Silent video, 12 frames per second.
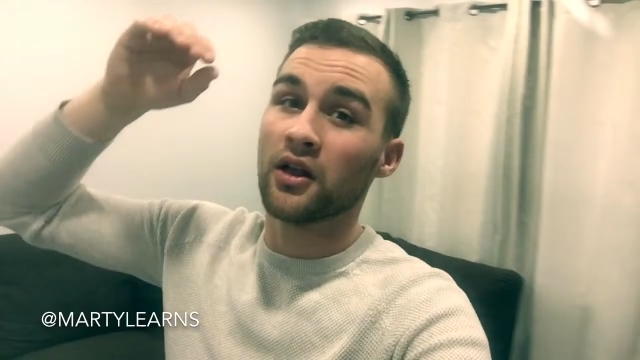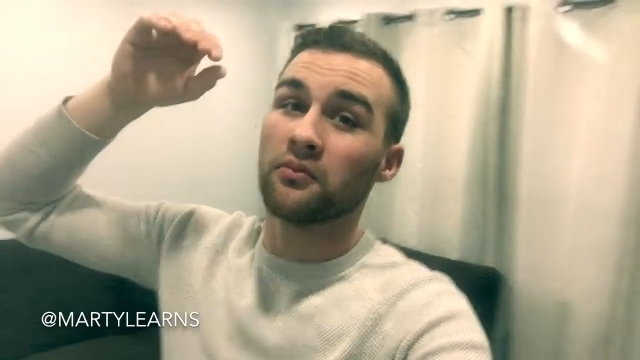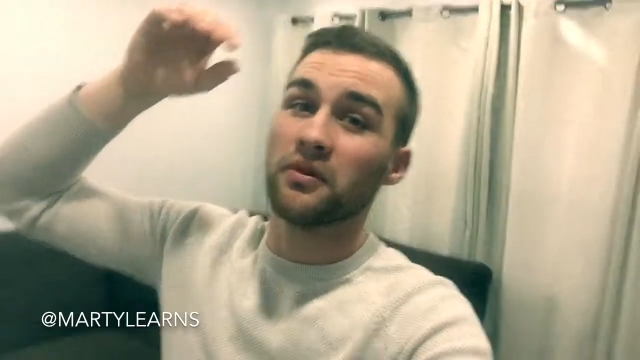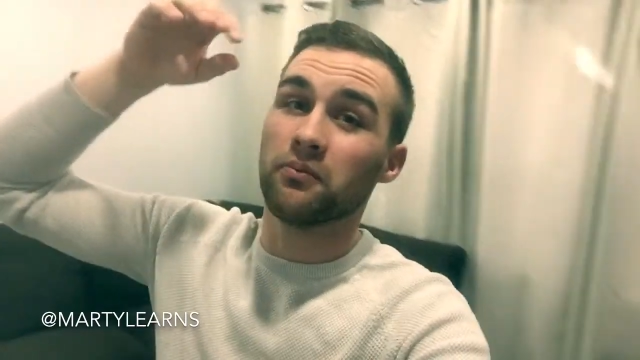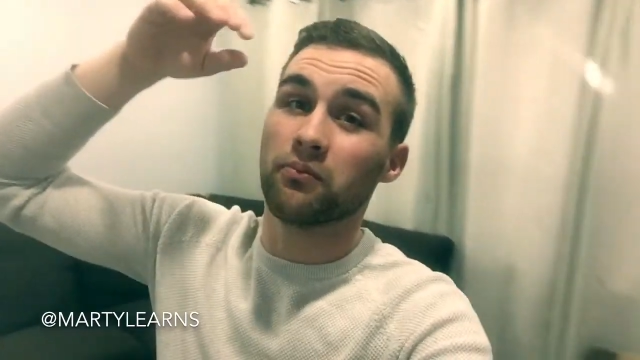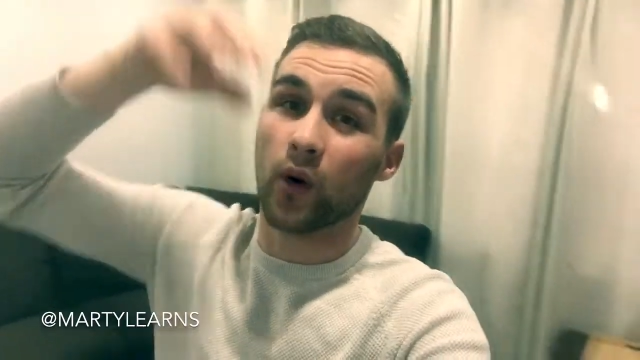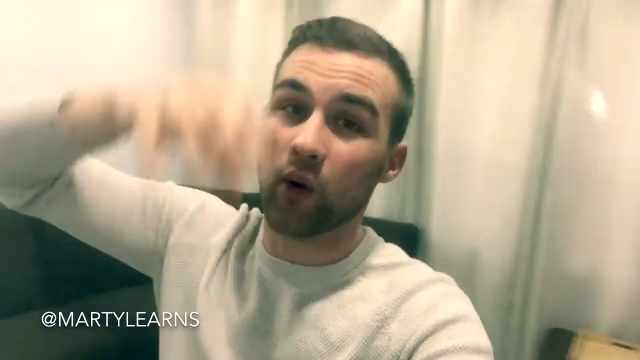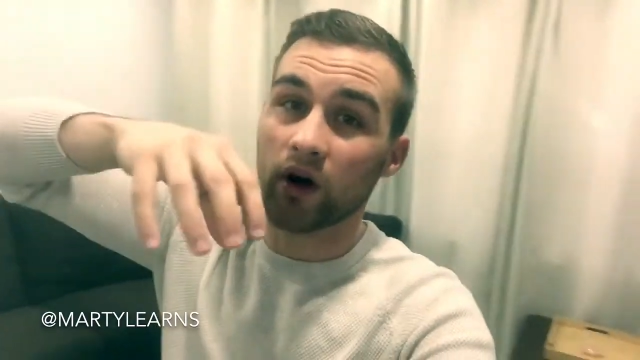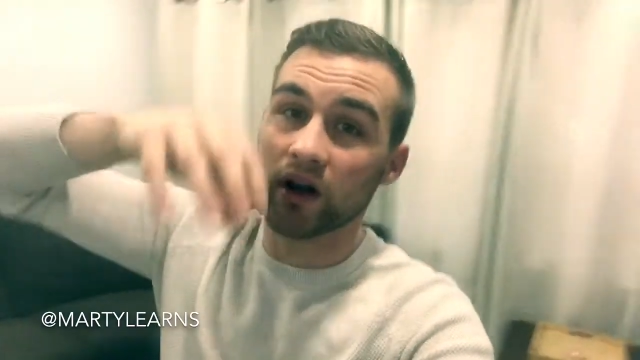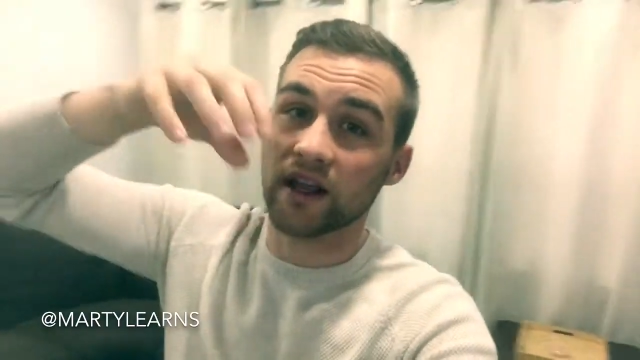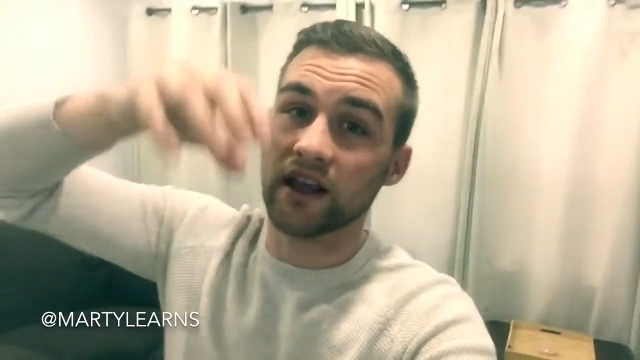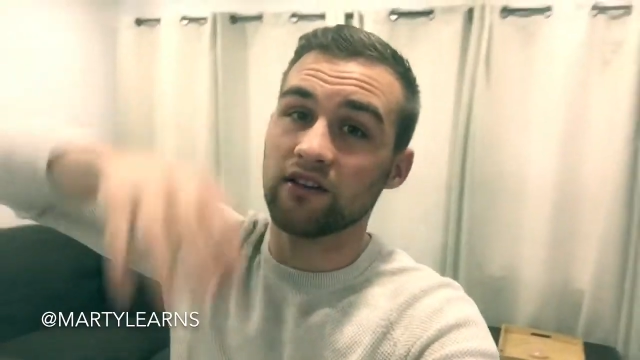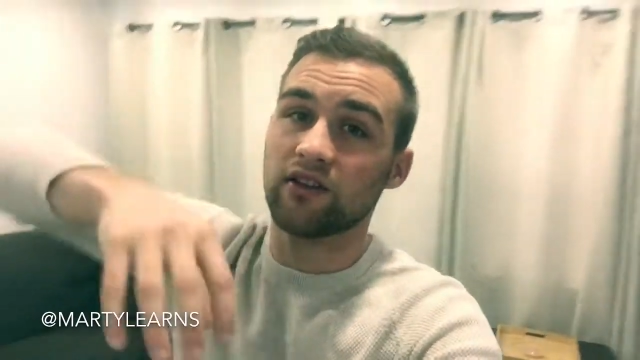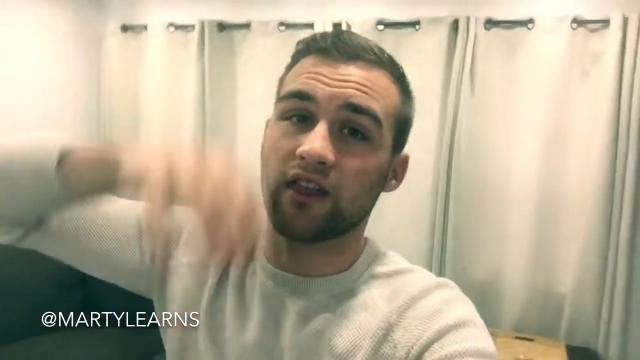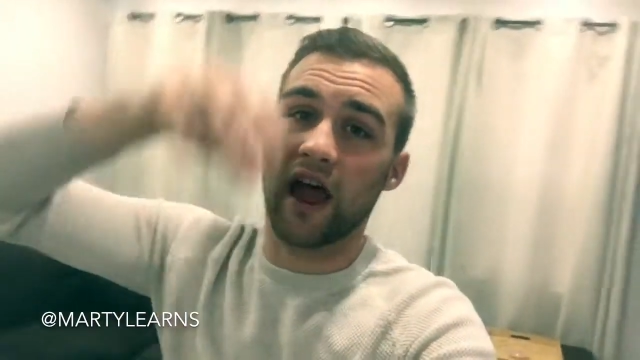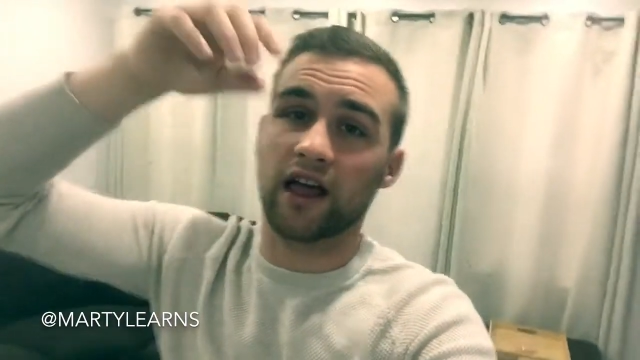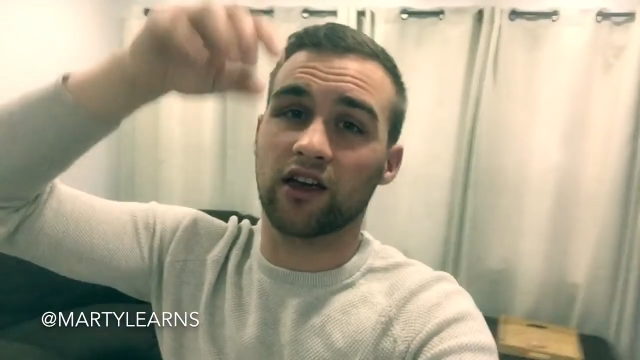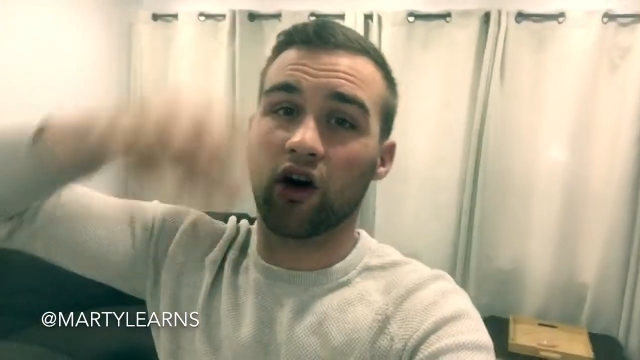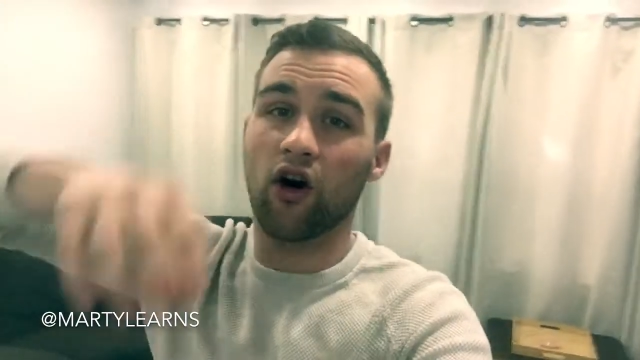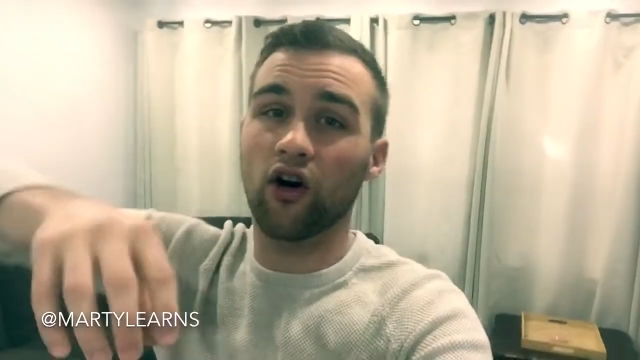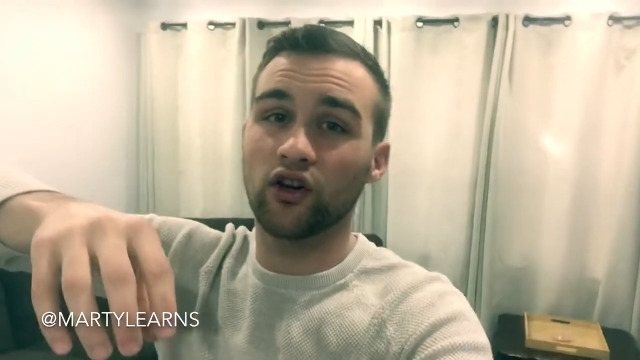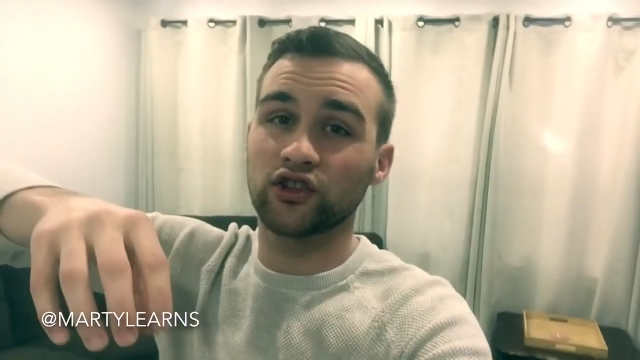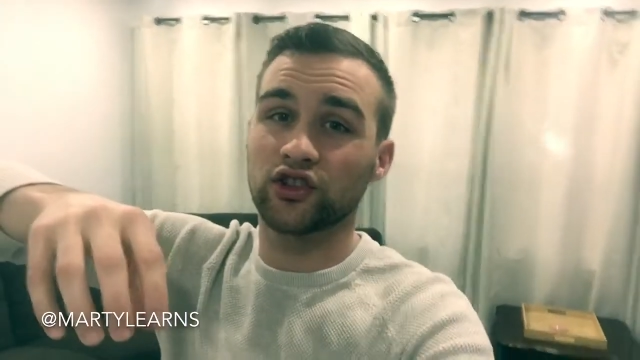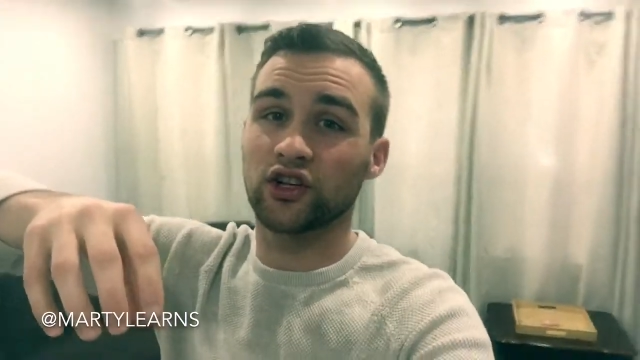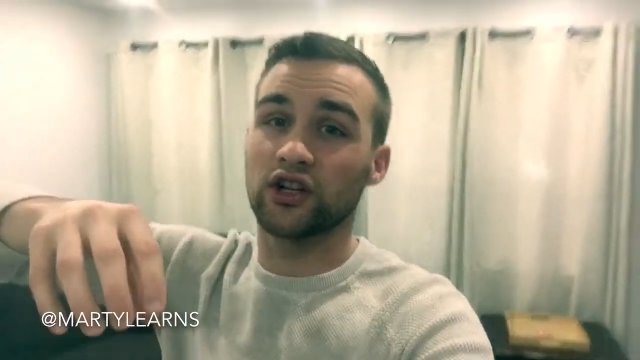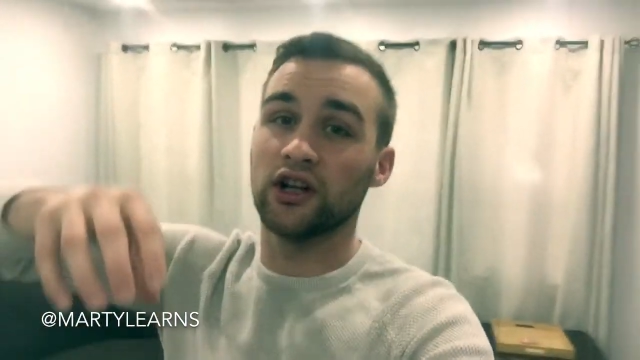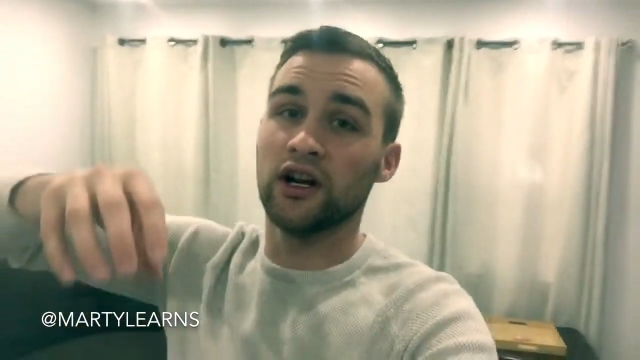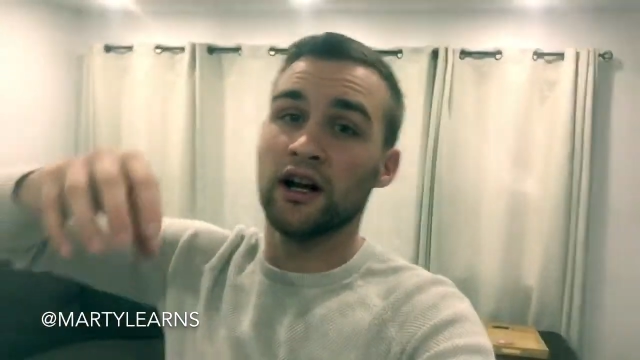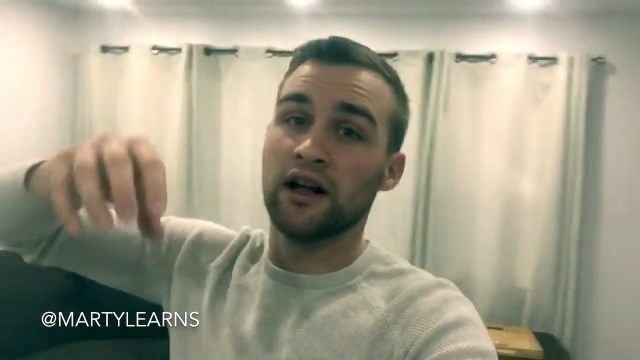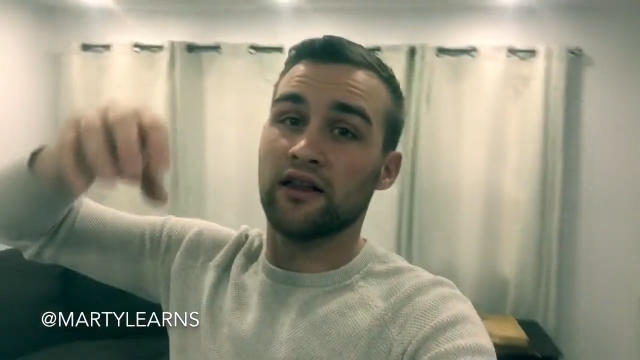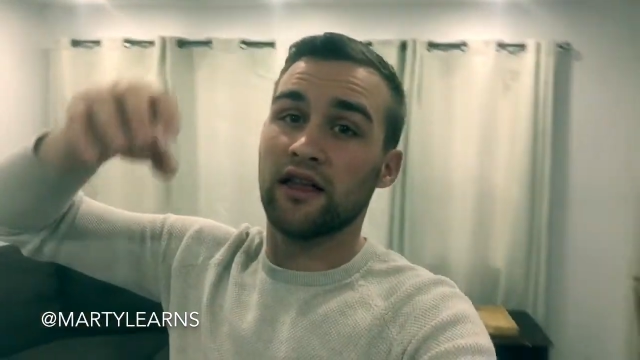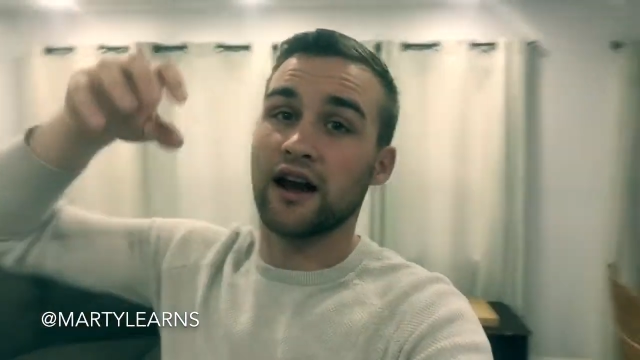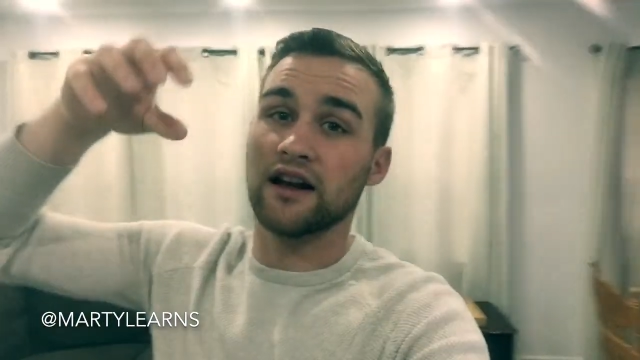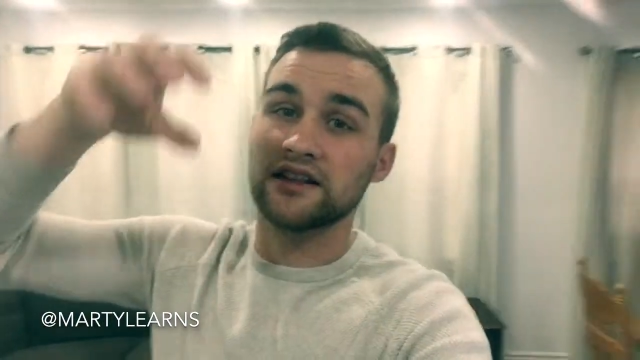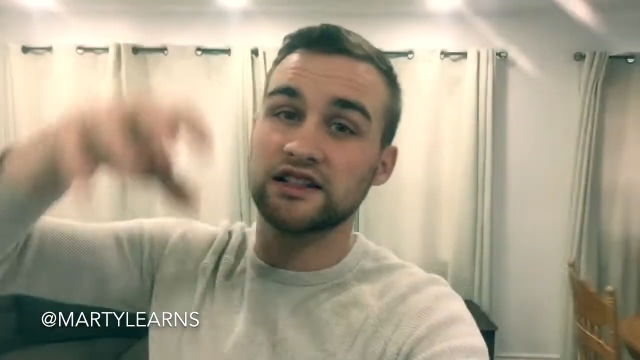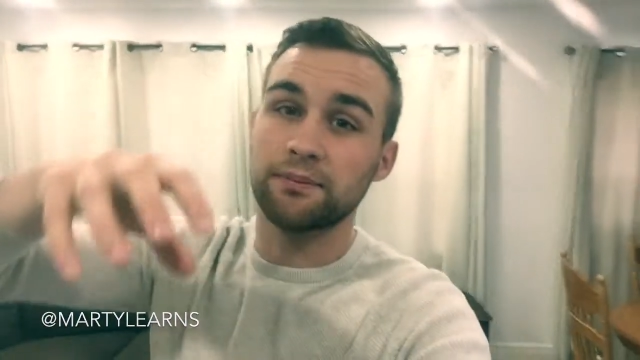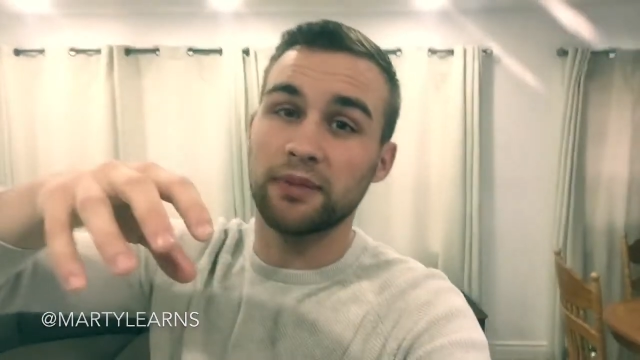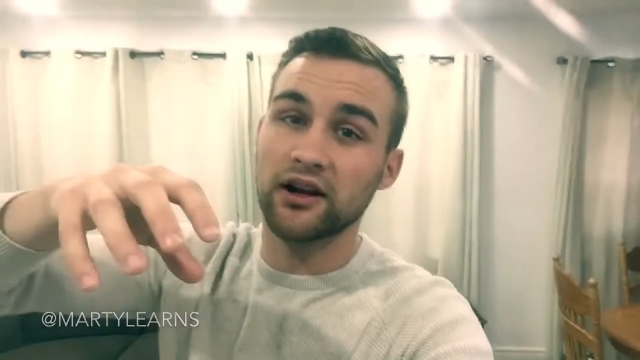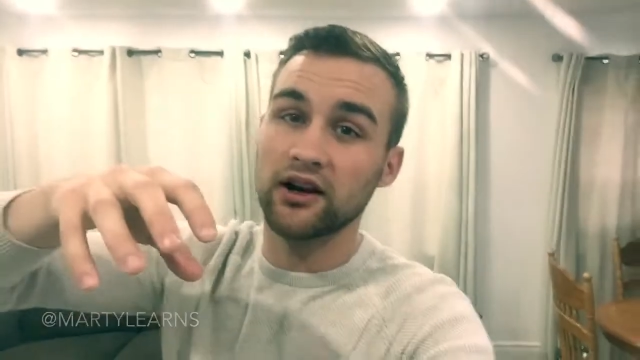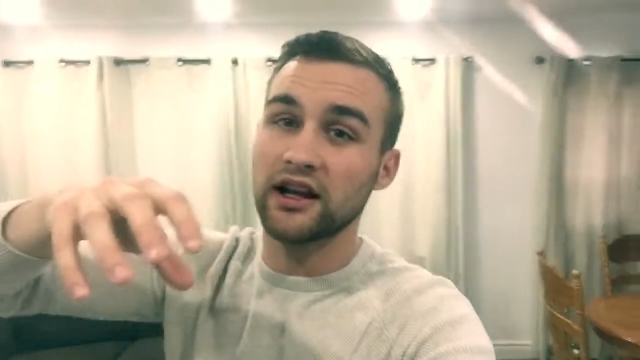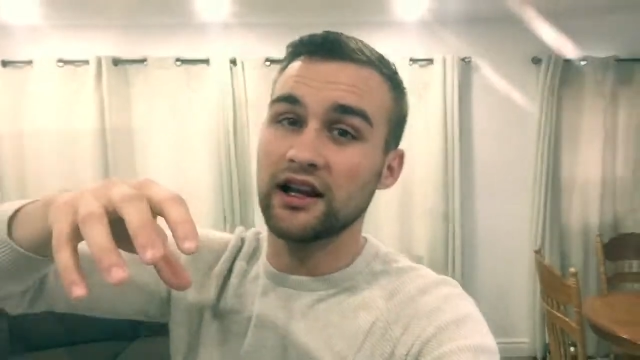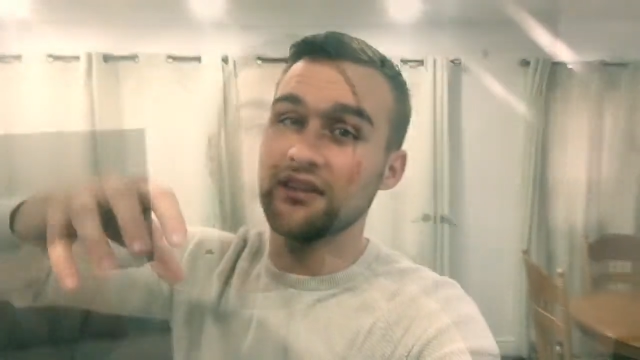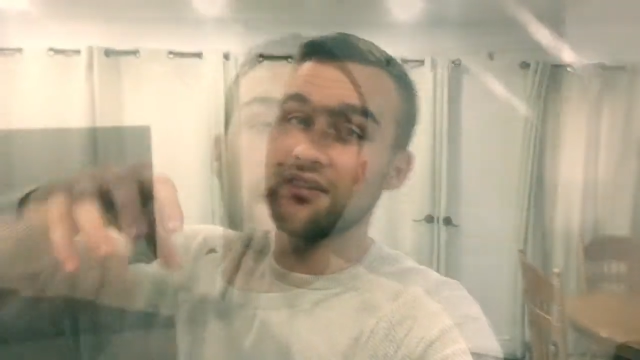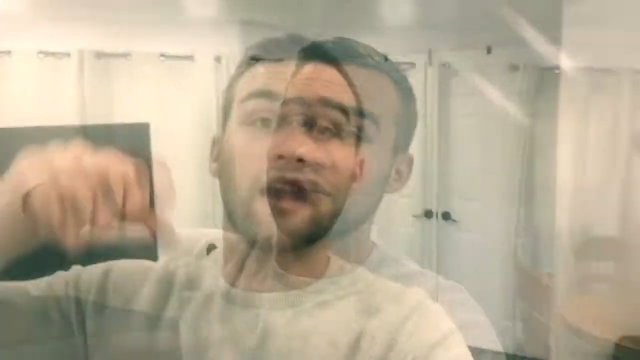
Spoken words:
be born into that culture, that experience.